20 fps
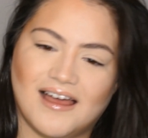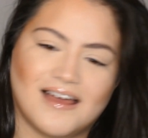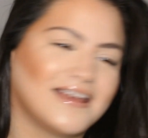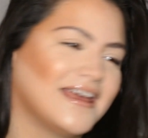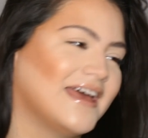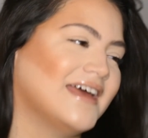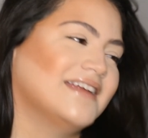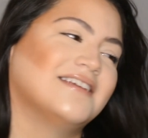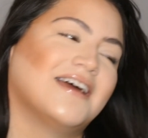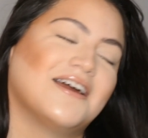
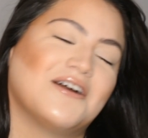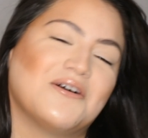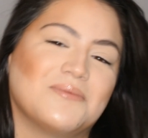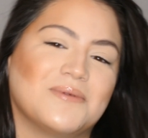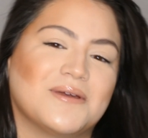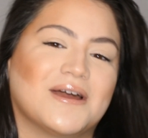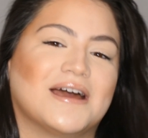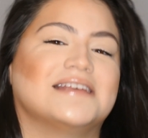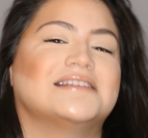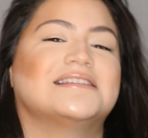Again, I
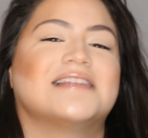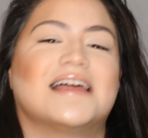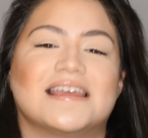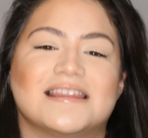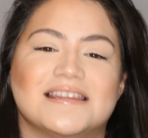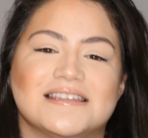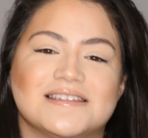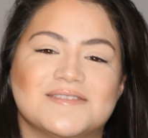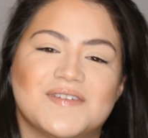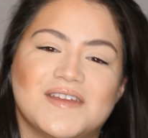hope you guys
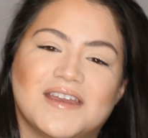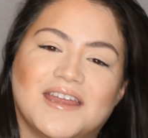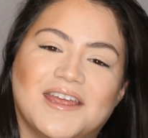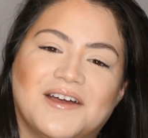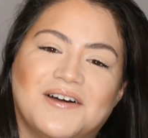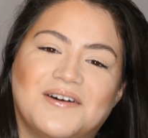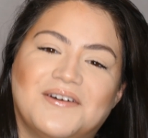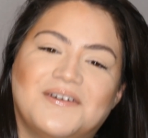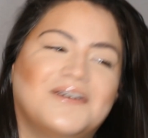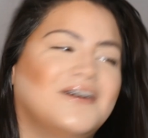like this
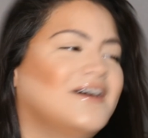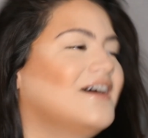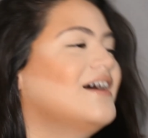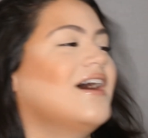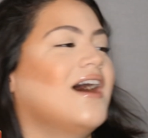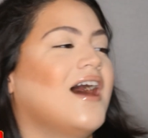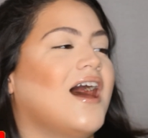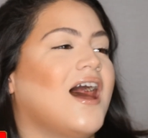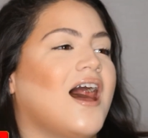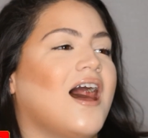video.
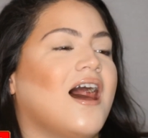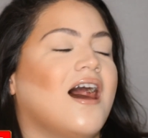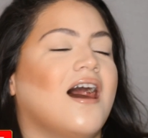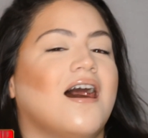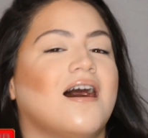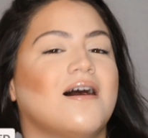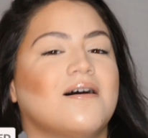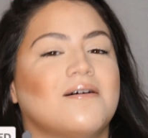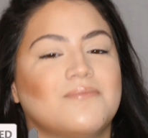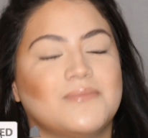
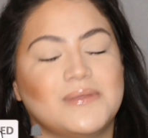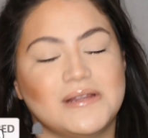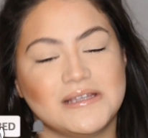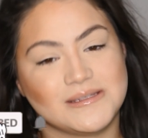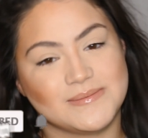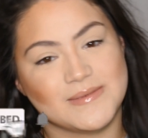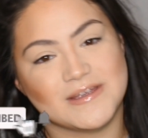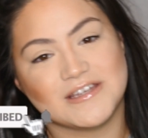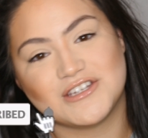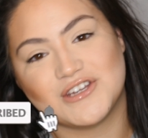
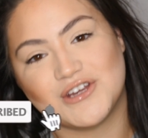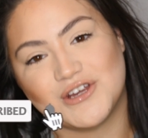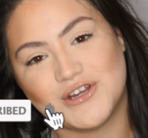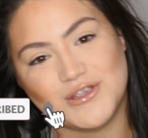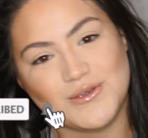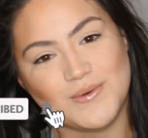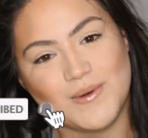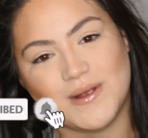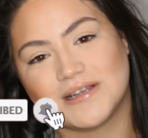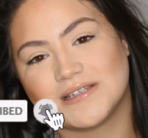Please make sure
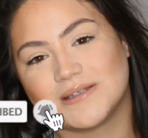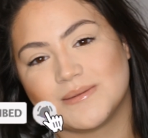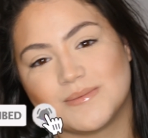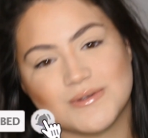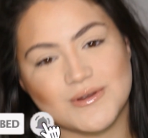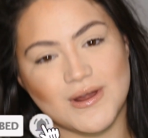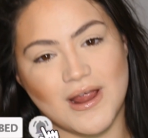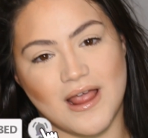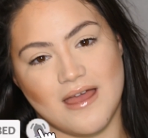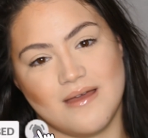you are
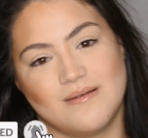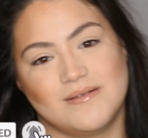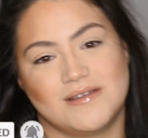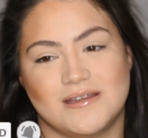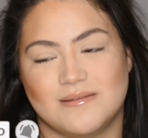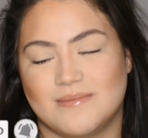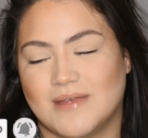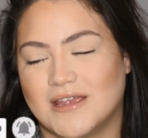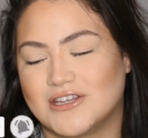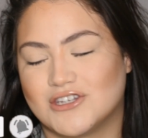
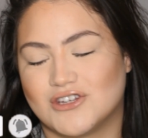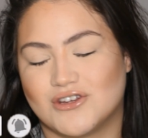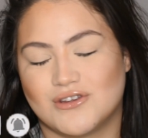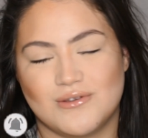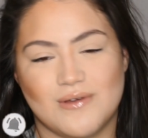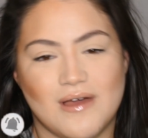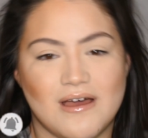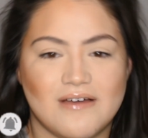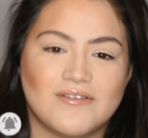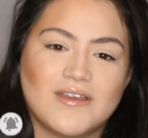subscribed and make
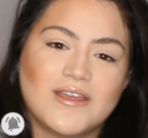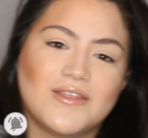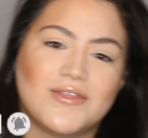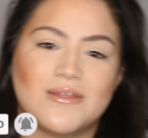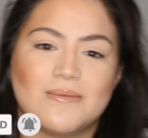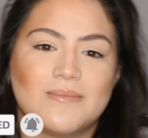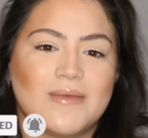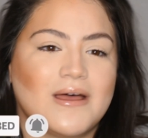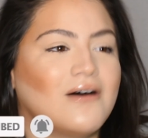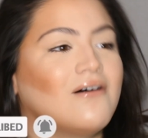sure you have
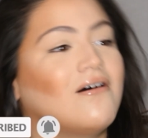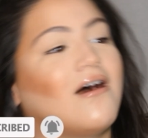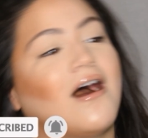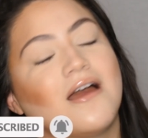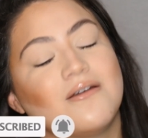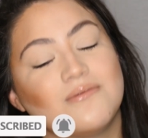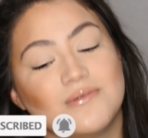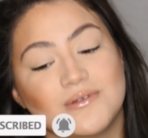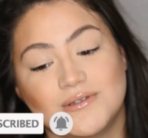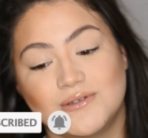hit the bell.
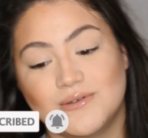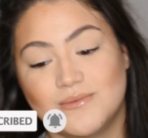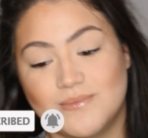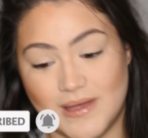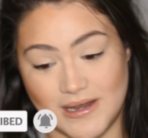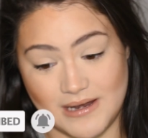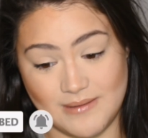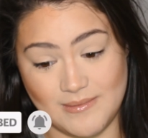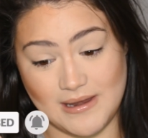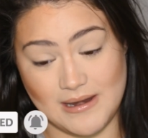I will do
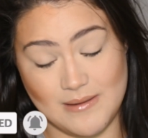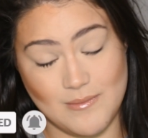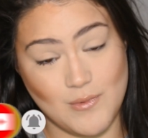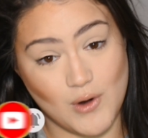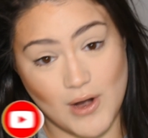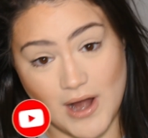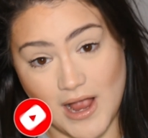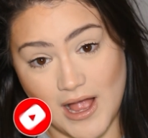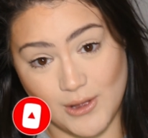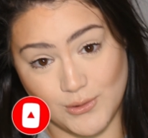many
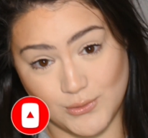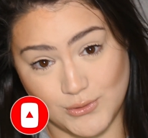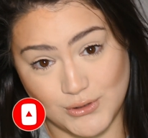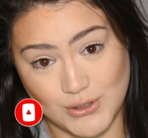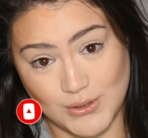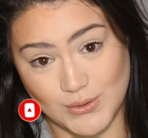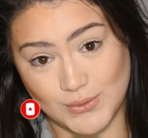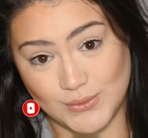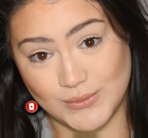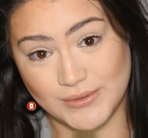more
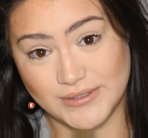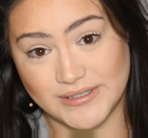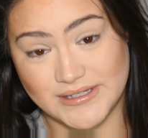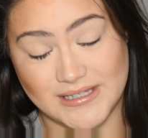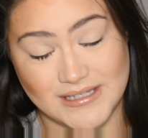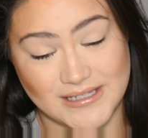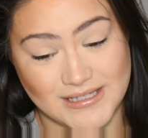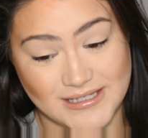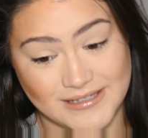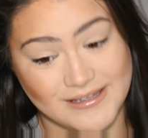how-tos.
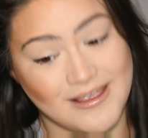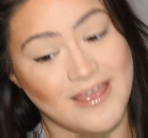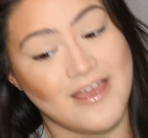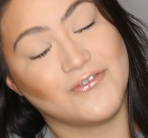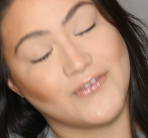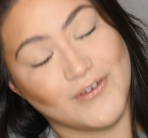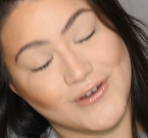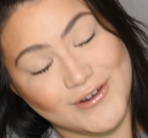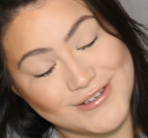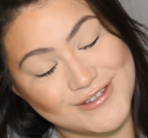This is
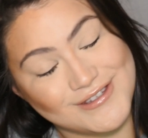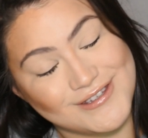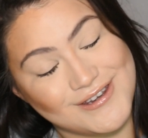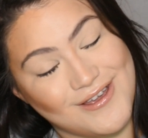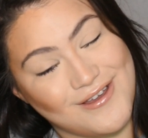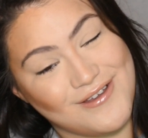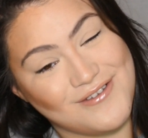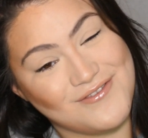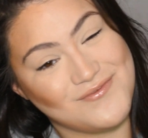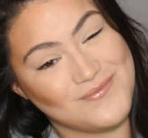
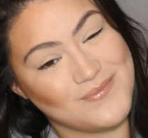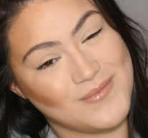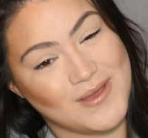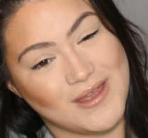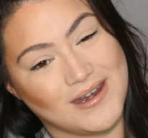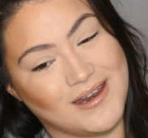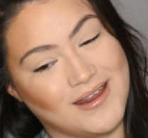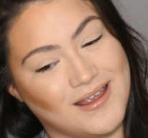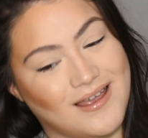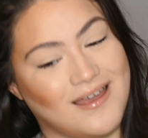first of
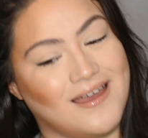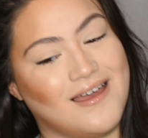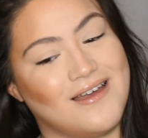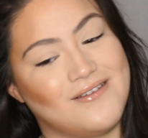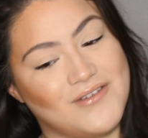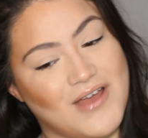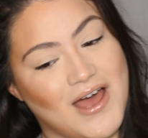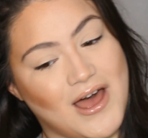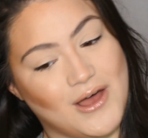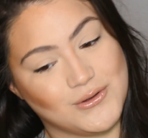many. I
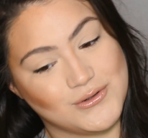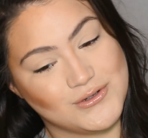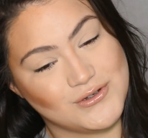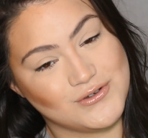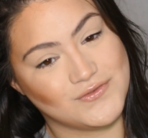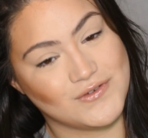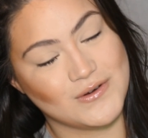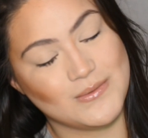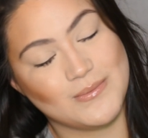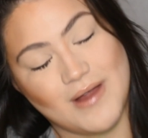have a
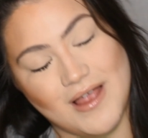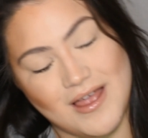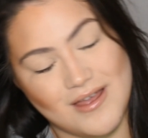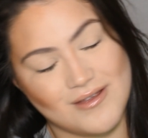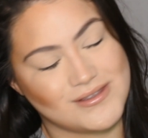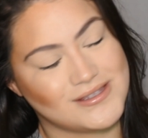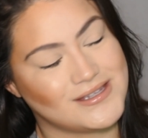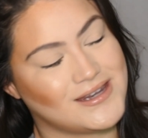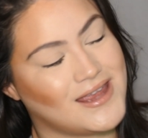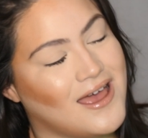how-to for
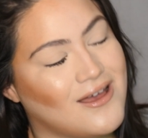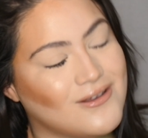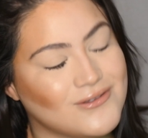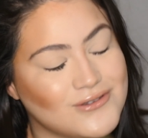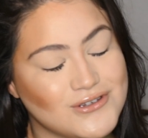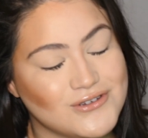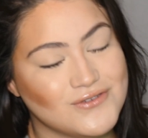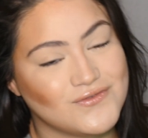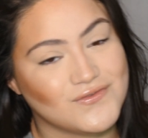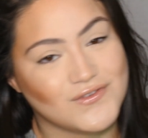brows and a how-to